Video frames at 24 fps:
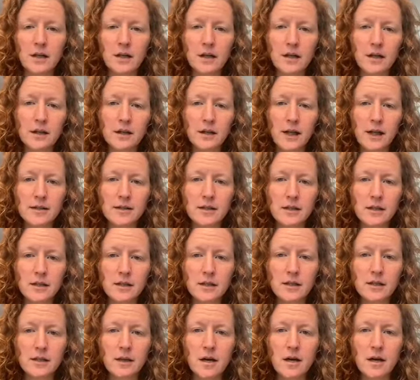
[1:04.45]

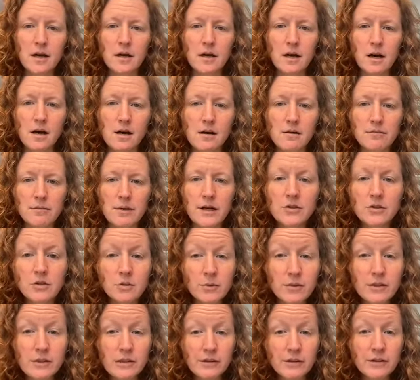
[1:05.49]
collected nature
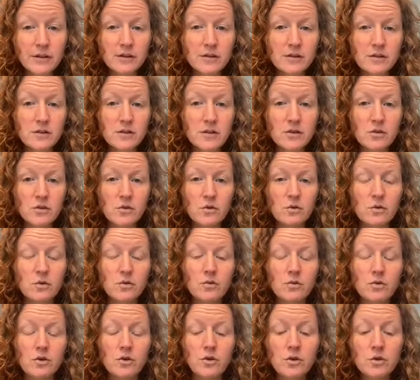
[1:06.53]
materials
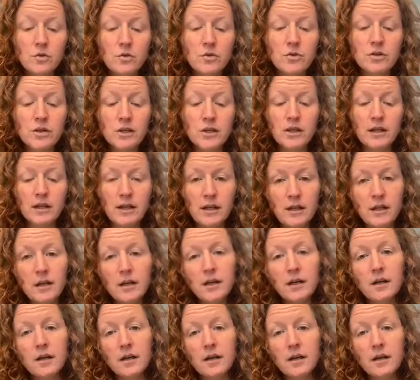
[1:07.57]
to use
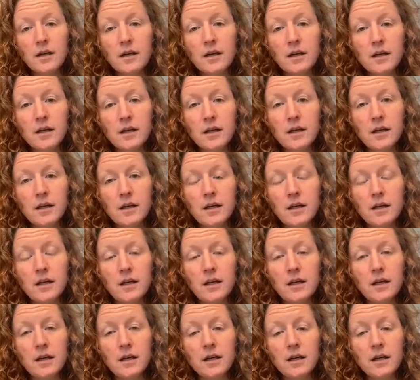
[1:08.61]
in the